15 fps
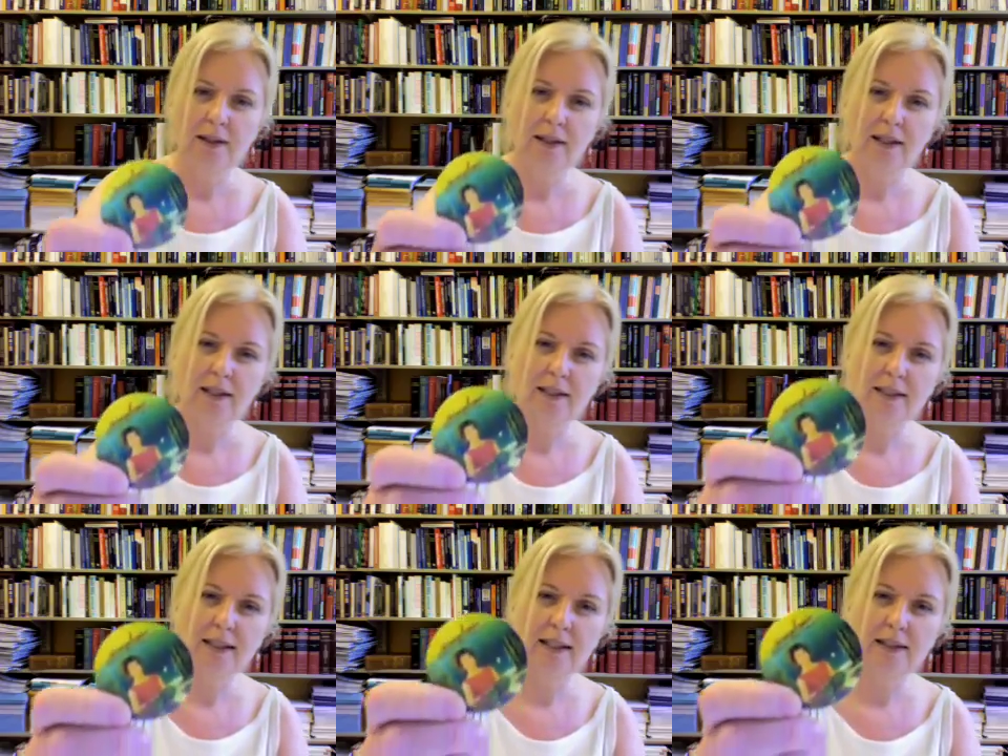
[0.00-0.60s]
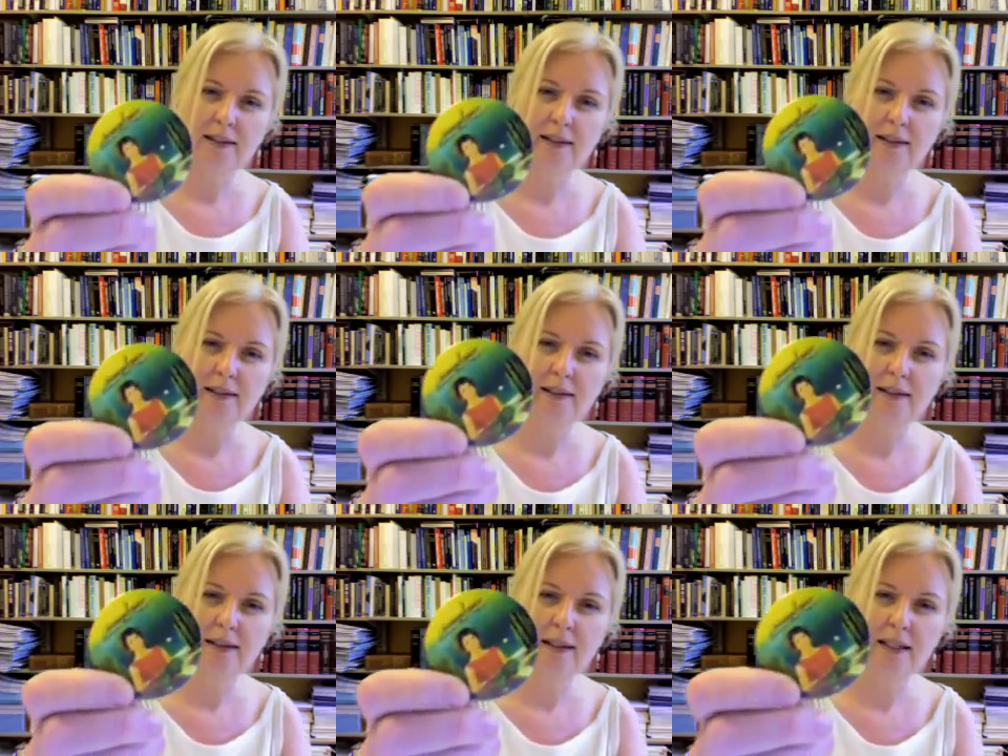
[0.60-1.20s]
Can you see it?
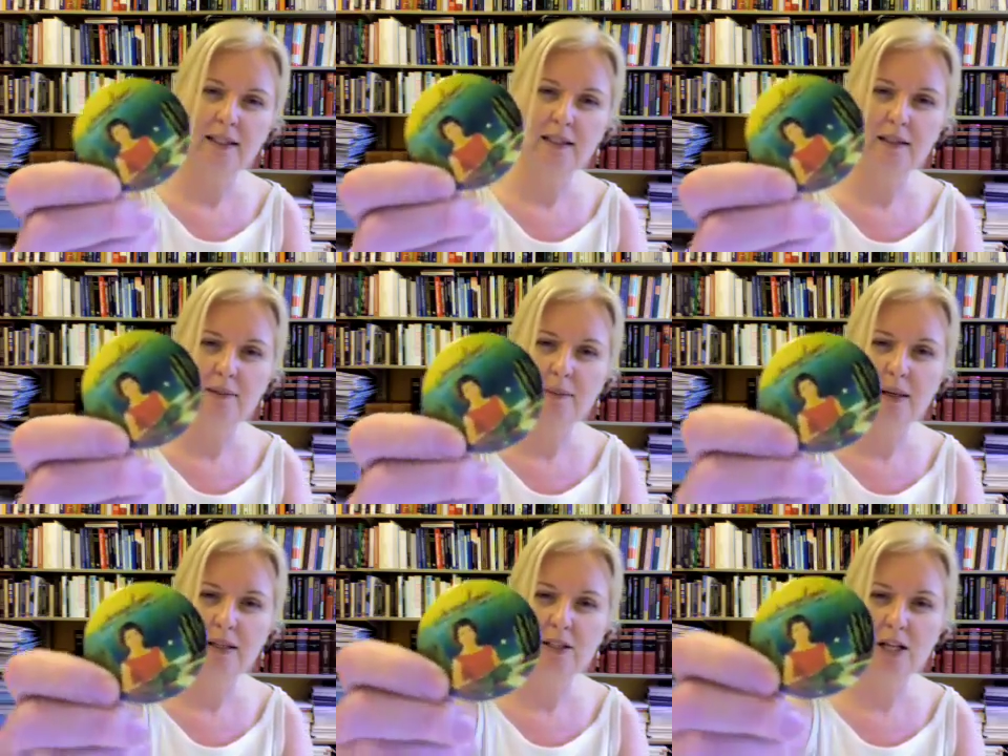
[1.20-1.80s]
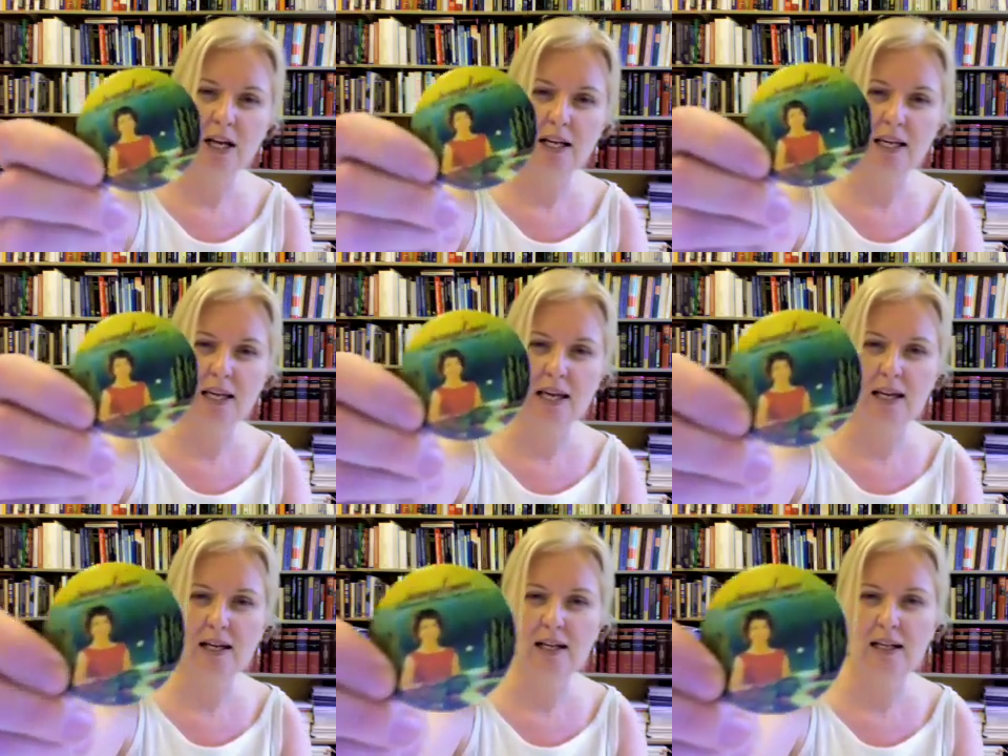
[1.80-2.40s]
It's about Jackie
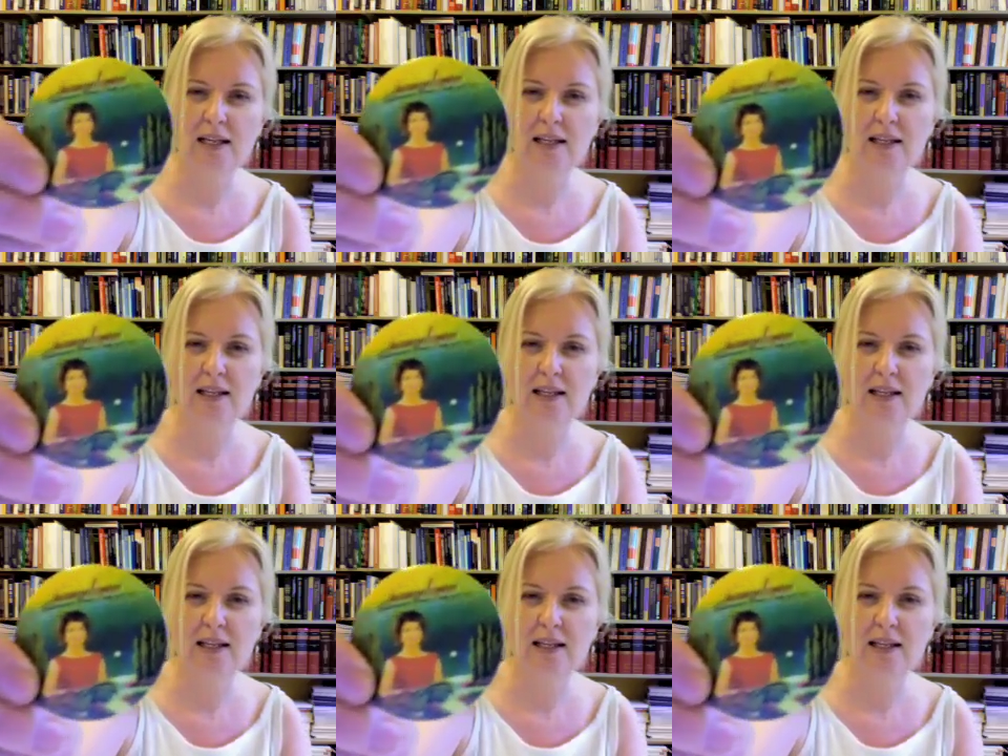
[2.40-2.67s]
Kennedy.